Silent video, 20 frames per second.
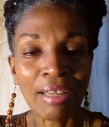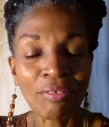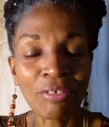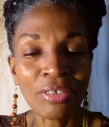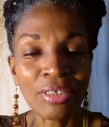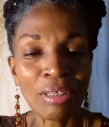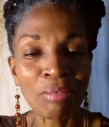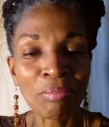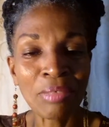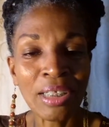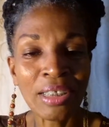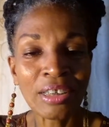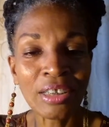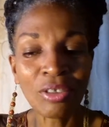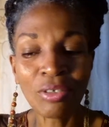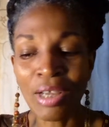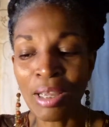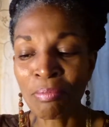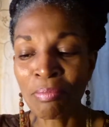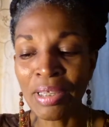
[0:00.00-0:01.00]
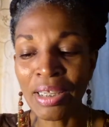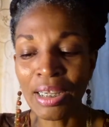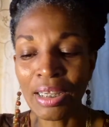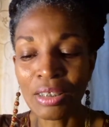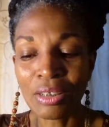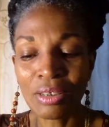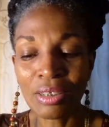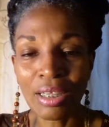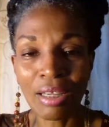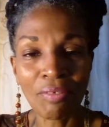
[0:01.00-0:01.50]
Some years ago I
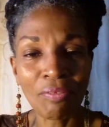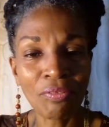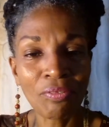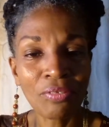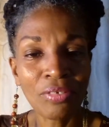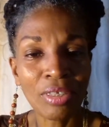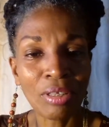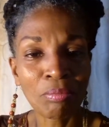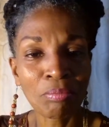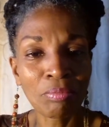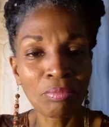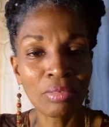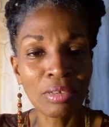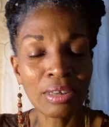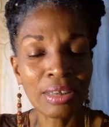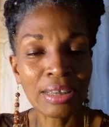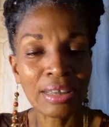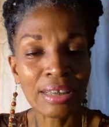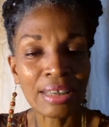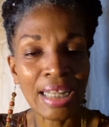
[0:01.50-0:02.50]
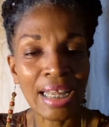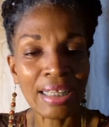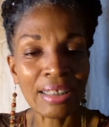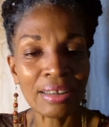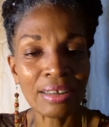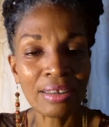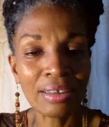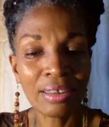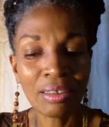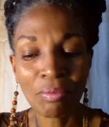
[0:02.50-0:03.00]
began to have some
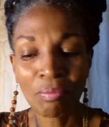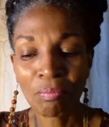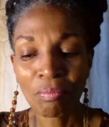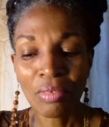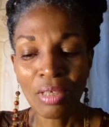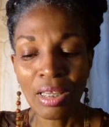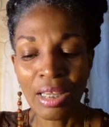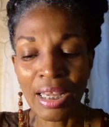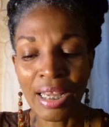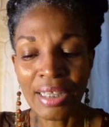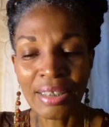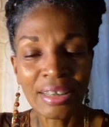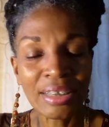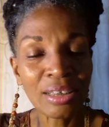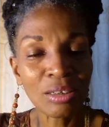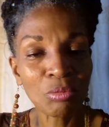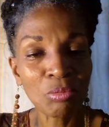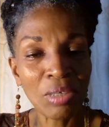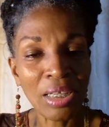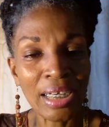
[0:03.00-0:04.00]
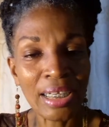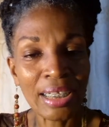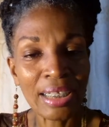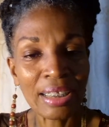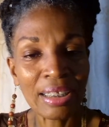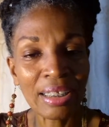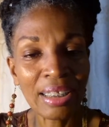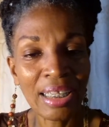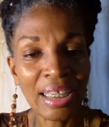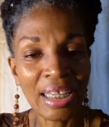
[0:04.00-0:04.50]
slight
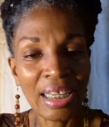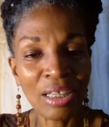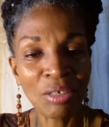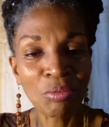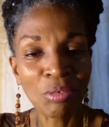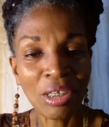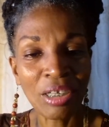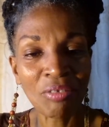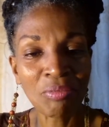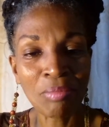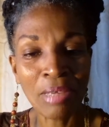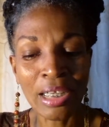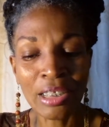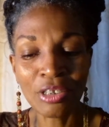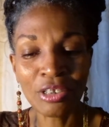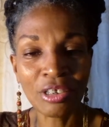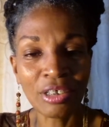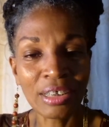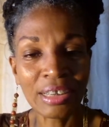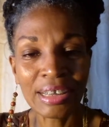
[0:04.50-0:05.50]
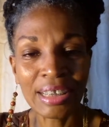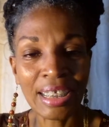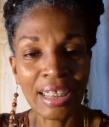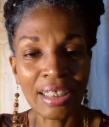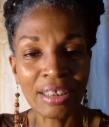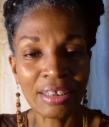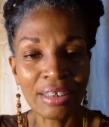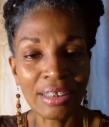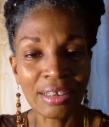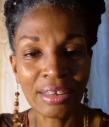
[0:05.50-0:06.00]
swelling in one of my joints, and
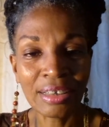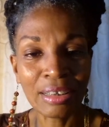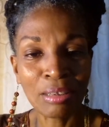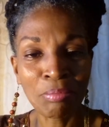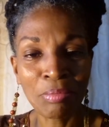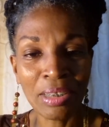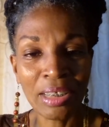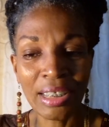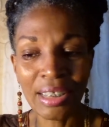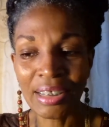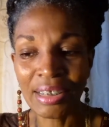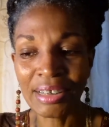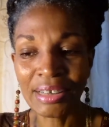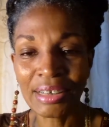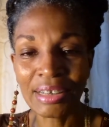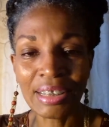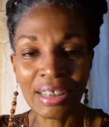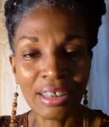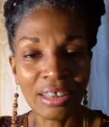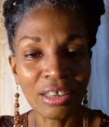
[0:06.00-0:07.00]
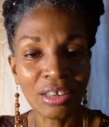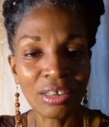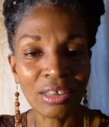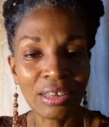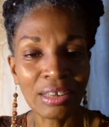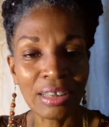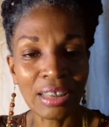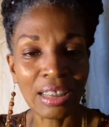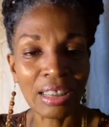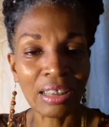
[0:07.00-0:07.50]
I just immediately started to
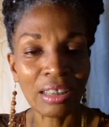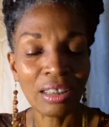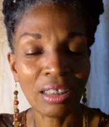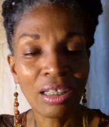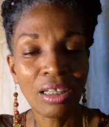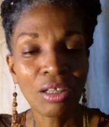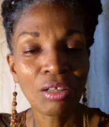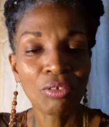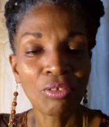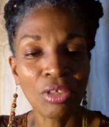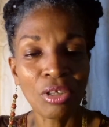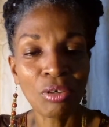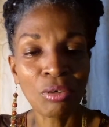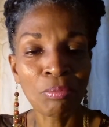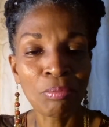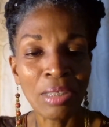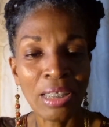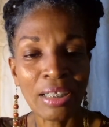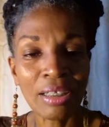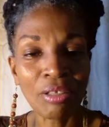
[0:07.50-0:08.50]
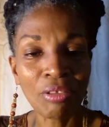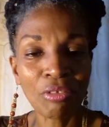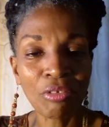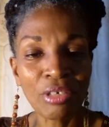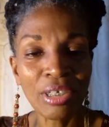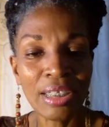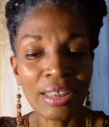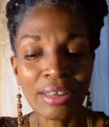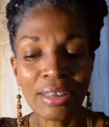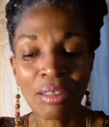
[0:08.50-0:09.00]
take the
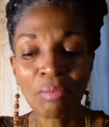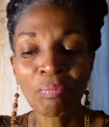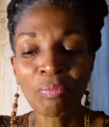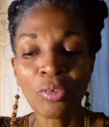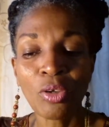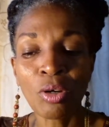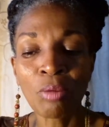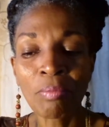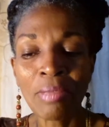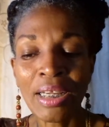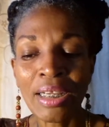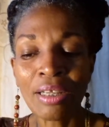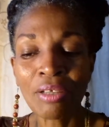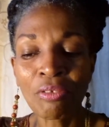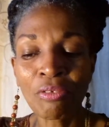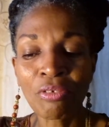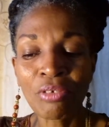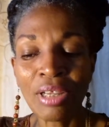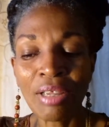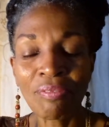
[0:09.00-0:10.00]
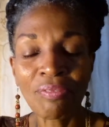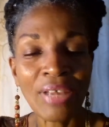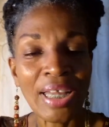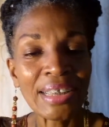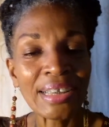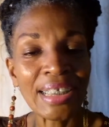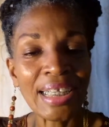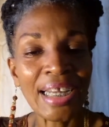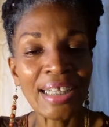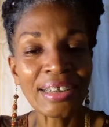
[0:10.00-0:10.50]
omega-3s. Omega-3
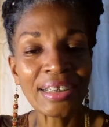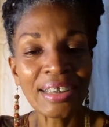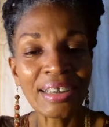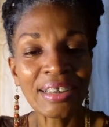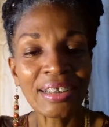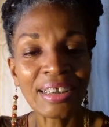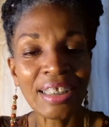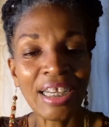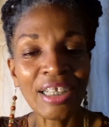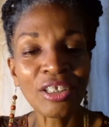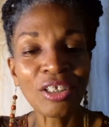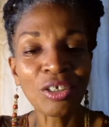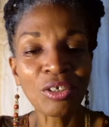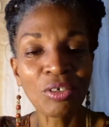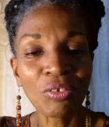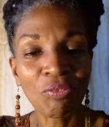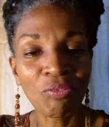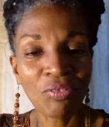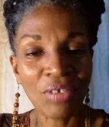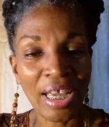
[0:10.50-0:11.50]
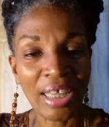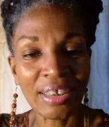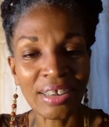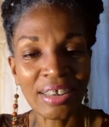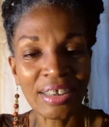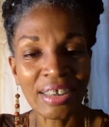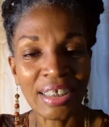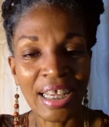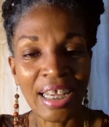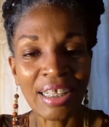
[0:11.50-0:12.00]
fatty acids are your good
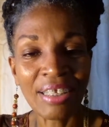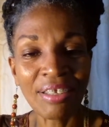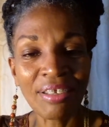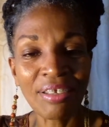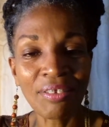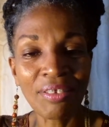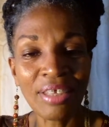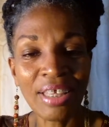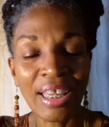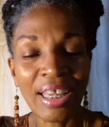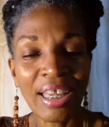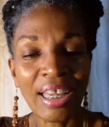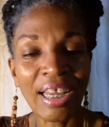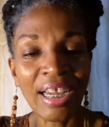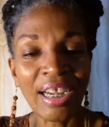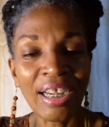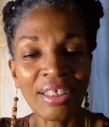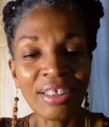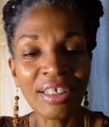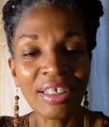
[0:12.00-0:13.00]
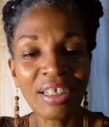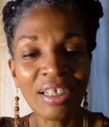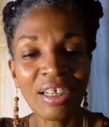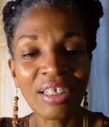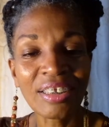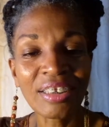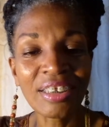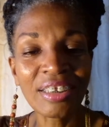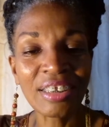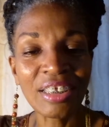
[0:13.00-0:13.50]
fats, and they are the
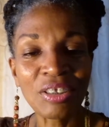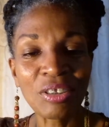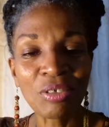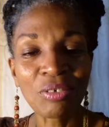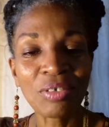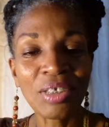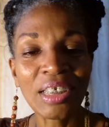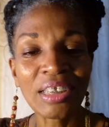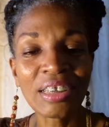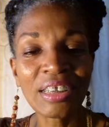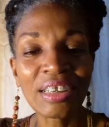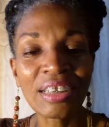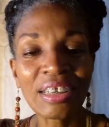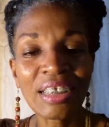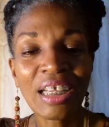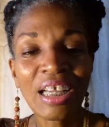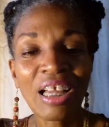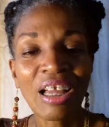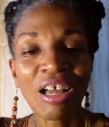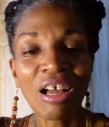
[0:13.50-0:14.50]
constituents